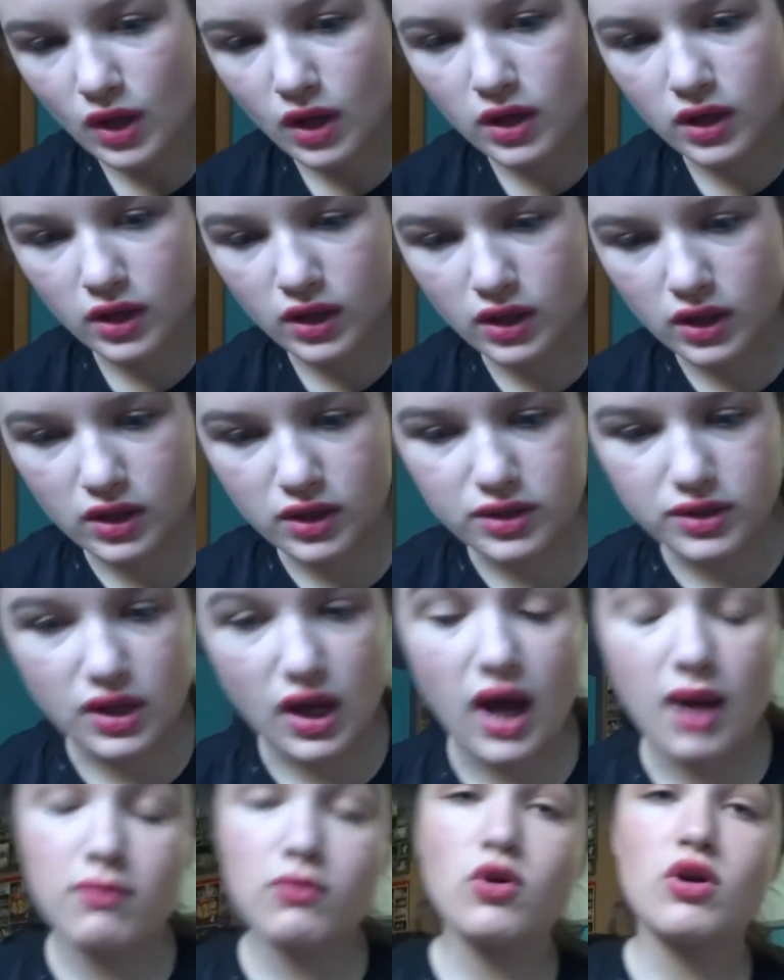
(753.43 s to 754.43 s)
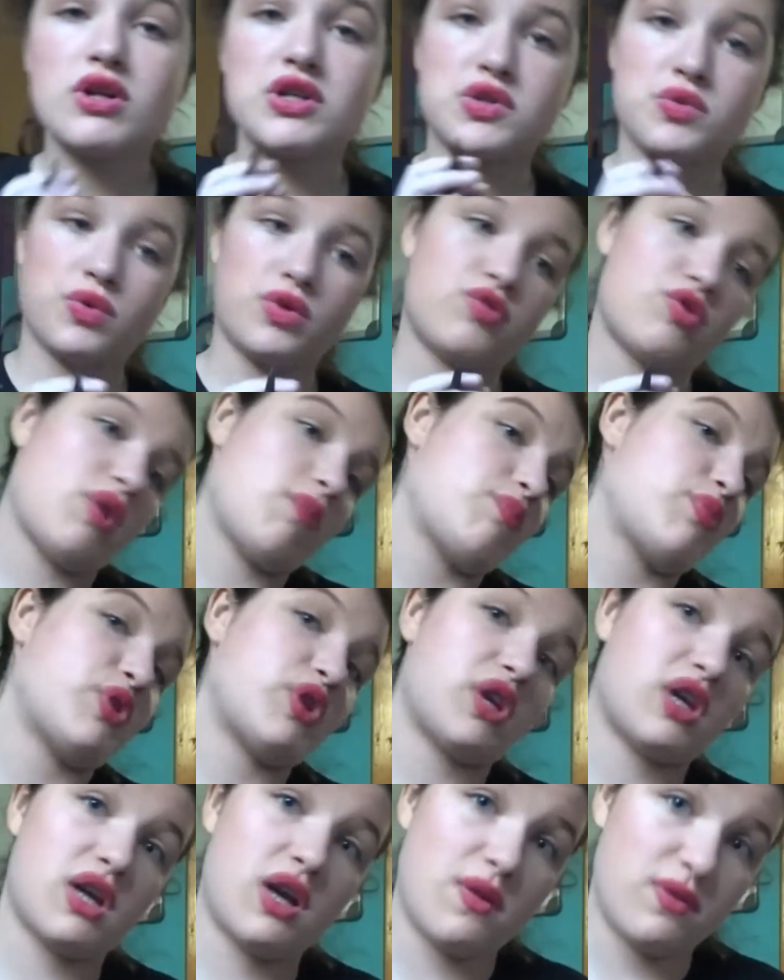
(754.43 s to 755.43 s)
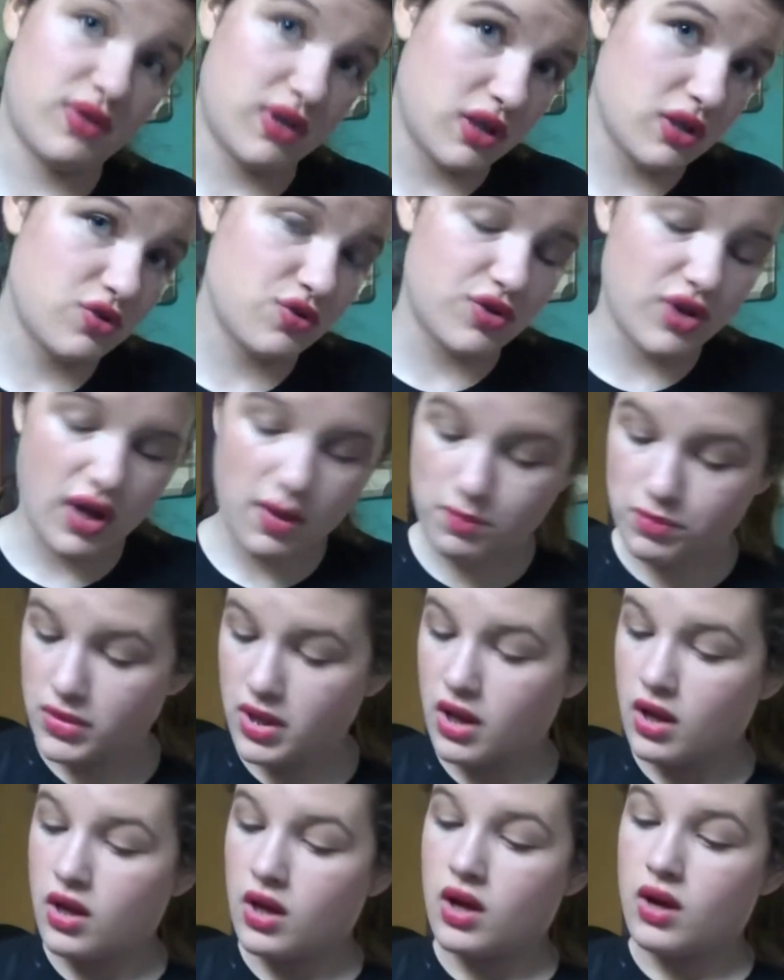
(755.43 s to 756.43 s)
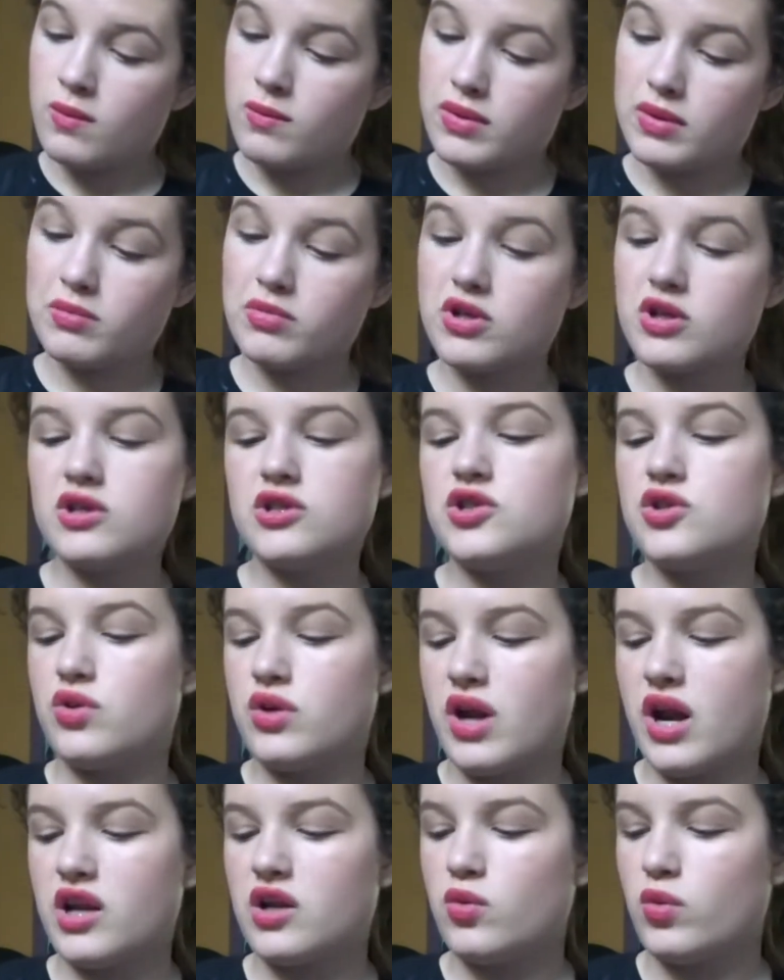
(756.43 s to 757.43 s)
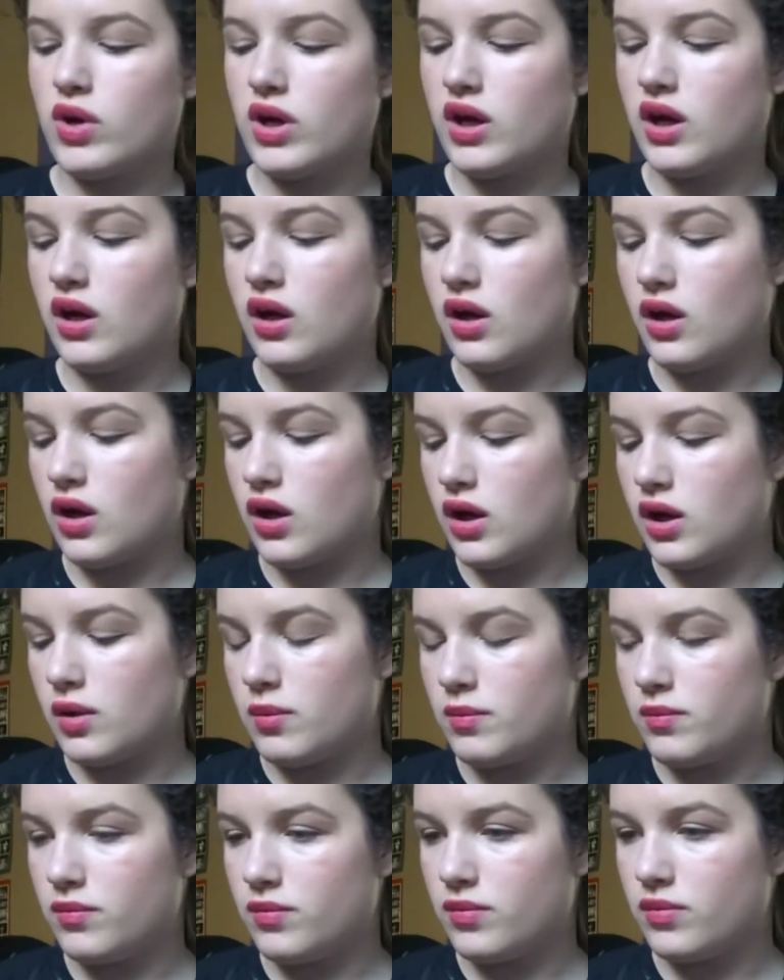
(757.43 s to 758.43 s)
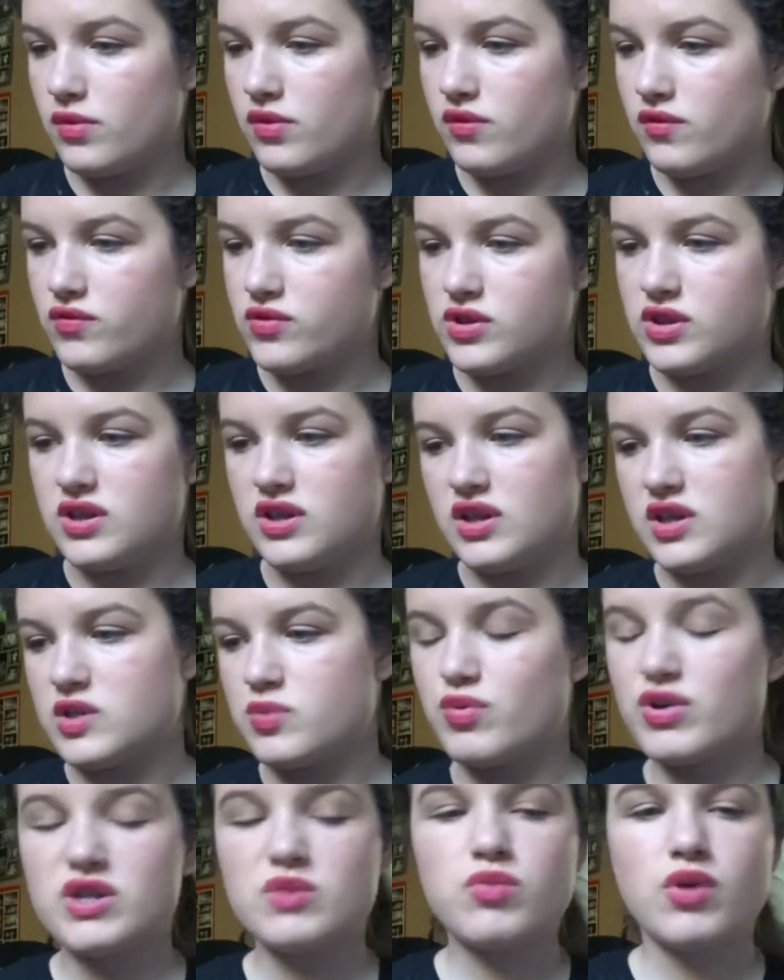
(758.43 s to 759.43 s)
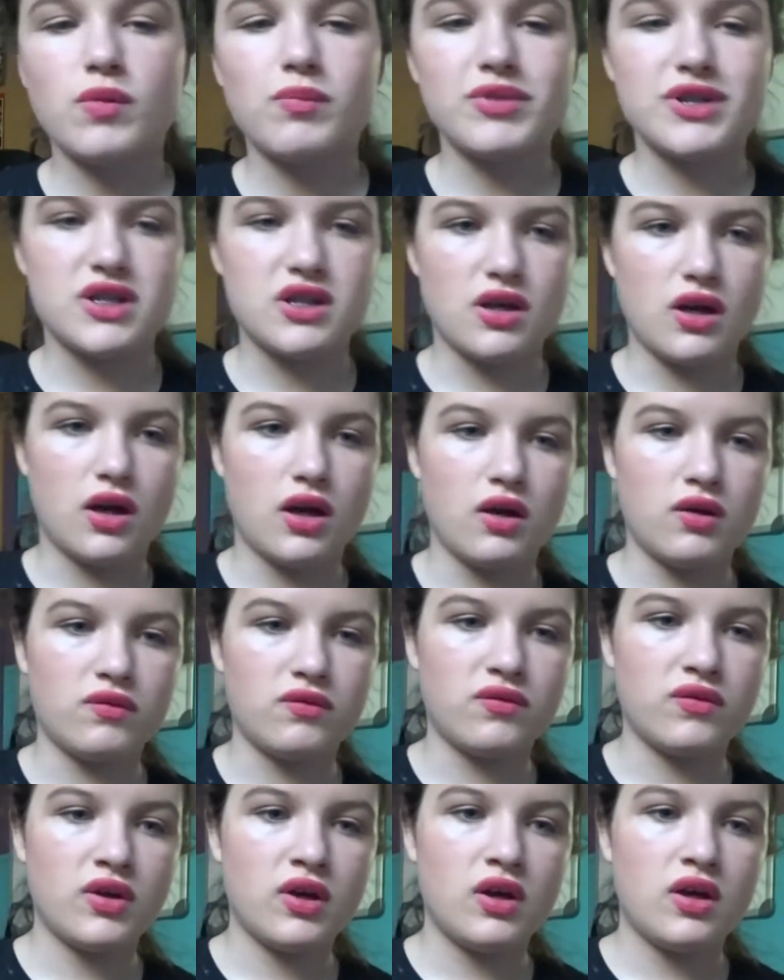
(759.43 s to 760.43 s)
and I'm going to regret putting it on the internet, but I'm gonna do it anyway, for the express purpose of